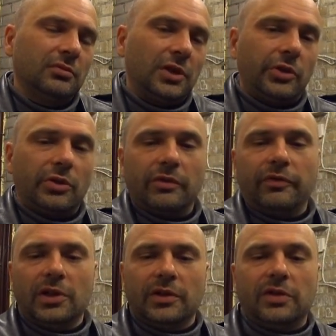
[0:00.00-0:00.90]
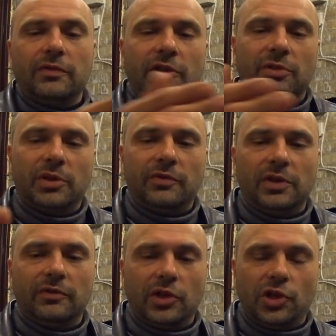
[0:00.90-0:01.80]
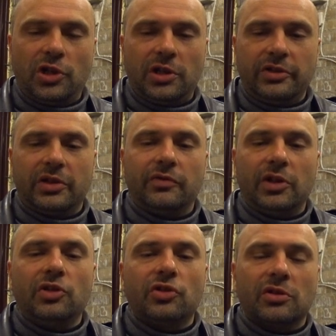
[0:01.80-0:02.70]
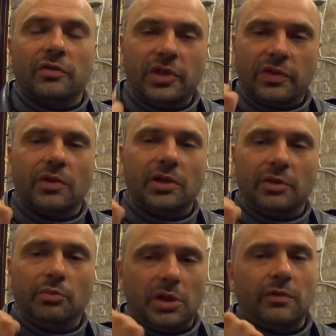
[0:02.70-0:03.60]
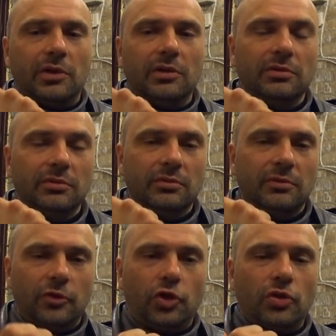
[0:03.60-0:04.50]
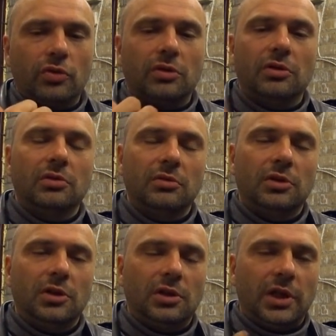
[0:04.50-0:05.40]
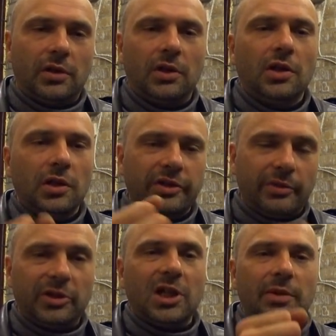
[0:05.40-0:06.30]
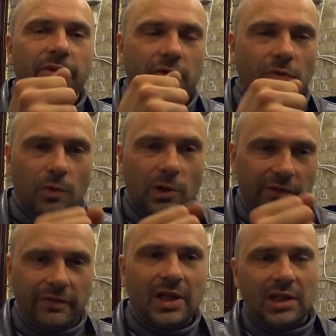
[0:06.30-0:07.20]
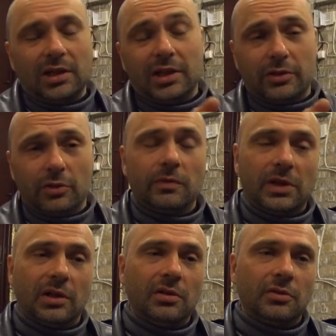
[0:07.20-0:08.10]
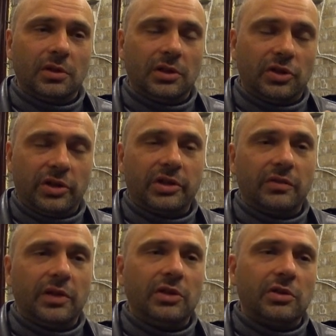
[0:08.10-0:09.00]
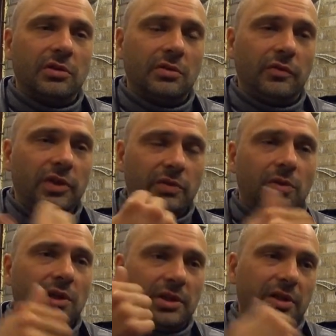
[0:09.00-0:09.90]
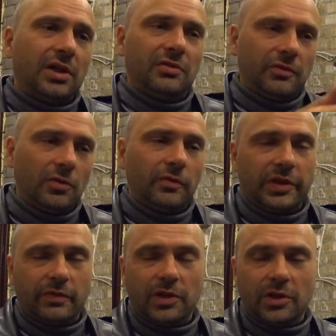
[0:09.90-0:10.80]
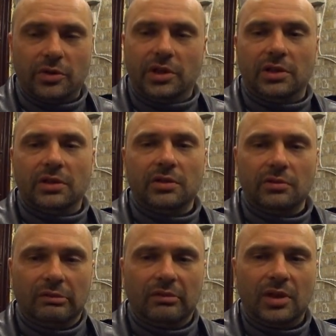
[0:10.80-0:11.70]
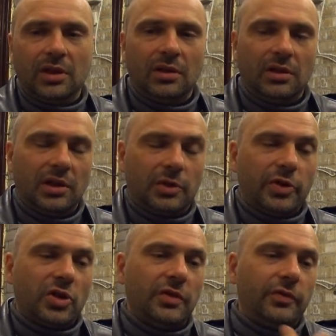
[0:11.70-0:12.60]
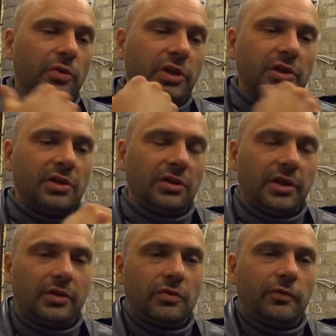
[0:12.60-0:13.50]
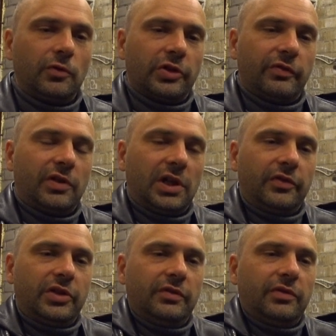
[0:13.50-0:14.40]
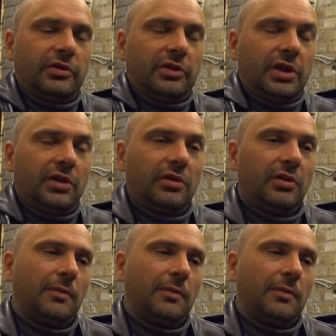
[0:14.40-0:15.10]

Like you can feel the difference between the GS Adventure and this one in power, for sure. Like sometimes you want that and it's not there on the GS Adventure. On this one it's kind of always where you need it. Especially if you gear it like to 45 teeth in the rear,